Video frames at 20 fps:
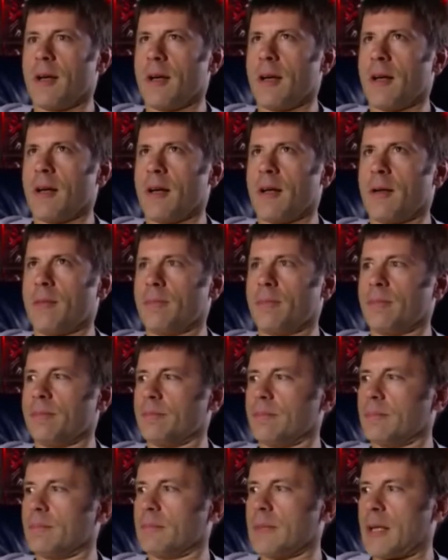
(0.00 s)

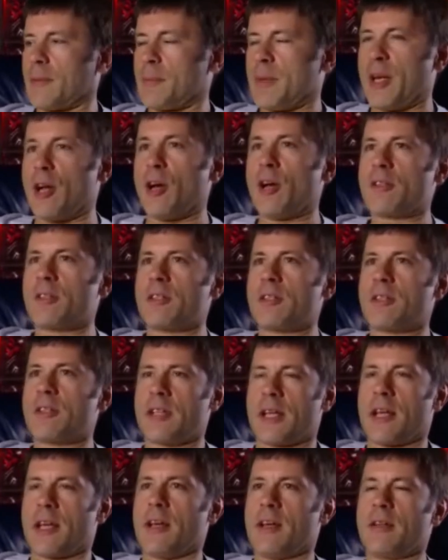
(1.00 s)
I'd been asked to
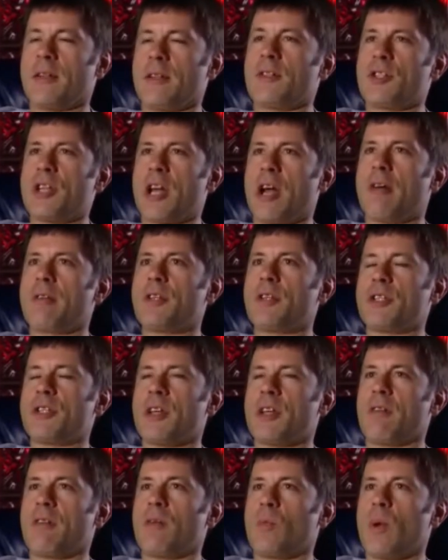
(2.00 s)
sing it at this charity
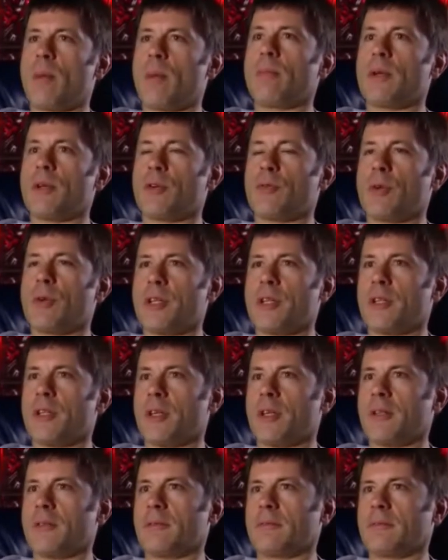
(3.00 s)
show at Wembley
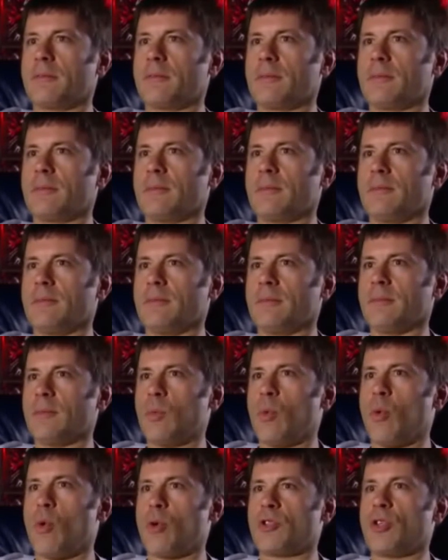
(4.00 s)
Arena.
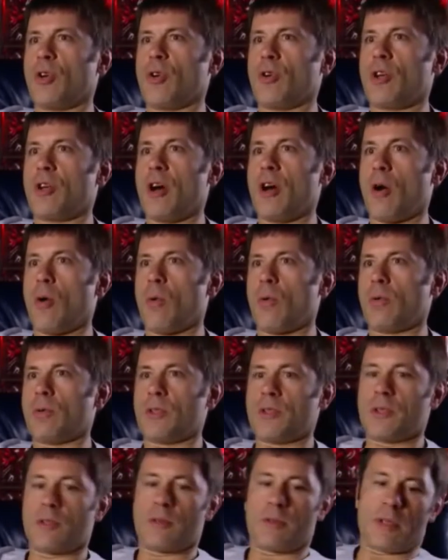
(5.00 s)
Walked on
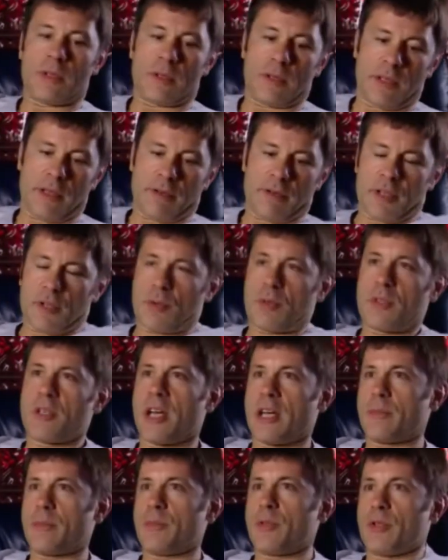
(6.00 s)
cold, and the lyrics were
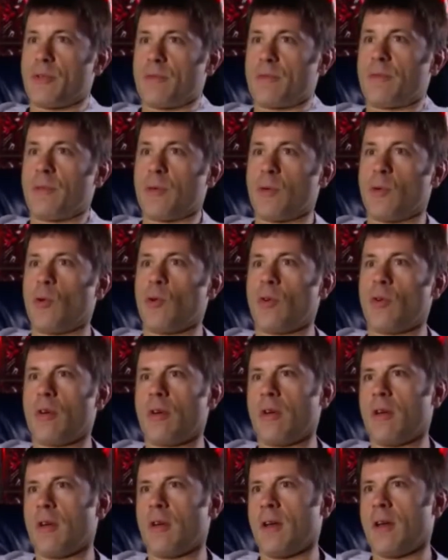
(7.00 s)
taped to the floor,
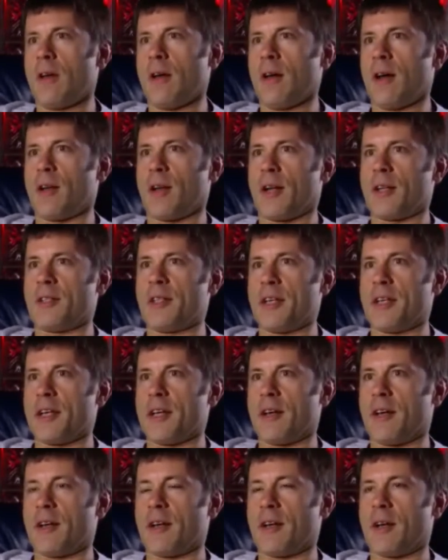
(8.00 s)
and I did
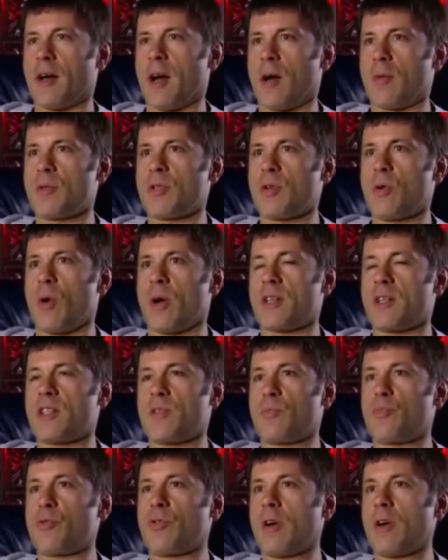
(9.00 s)
it, and I was quite
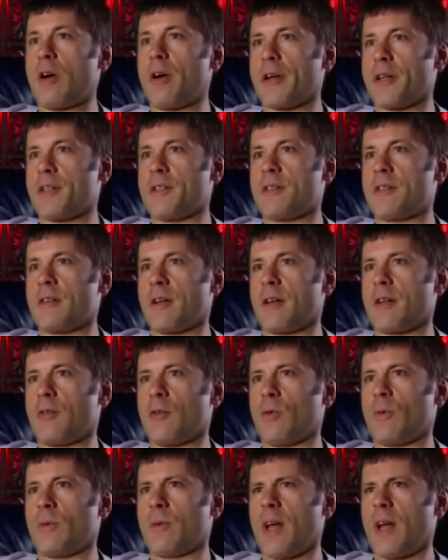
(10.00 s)
surprised. I
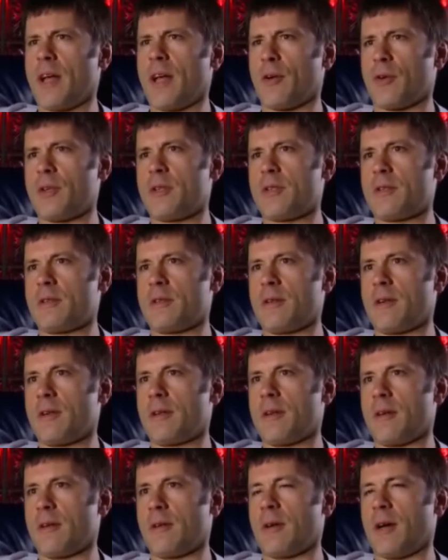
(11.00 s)
thought, hang on,
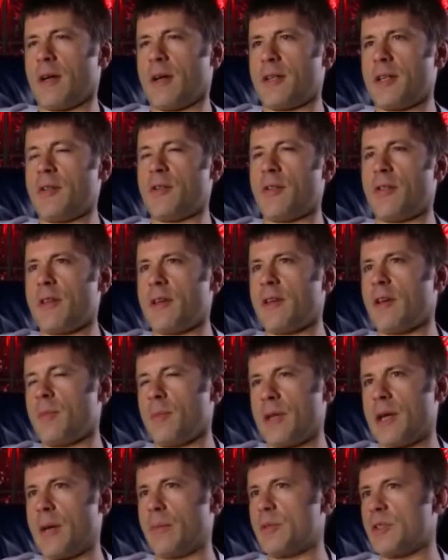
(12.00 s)
I didn't think
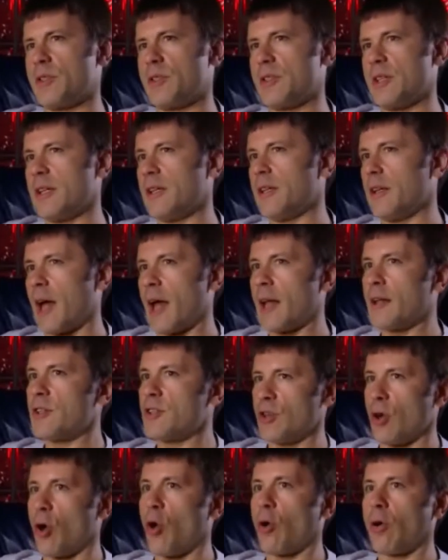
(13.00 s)
I'd be able to sing that
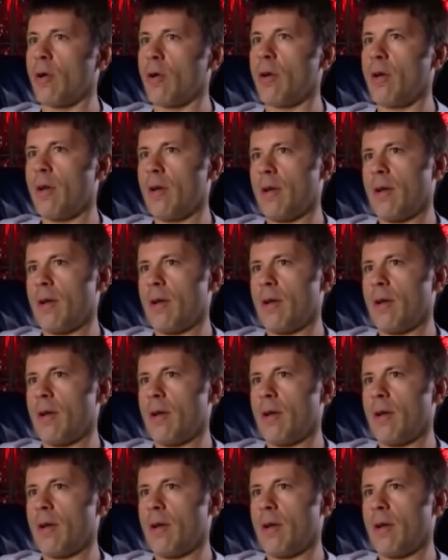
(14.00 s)
song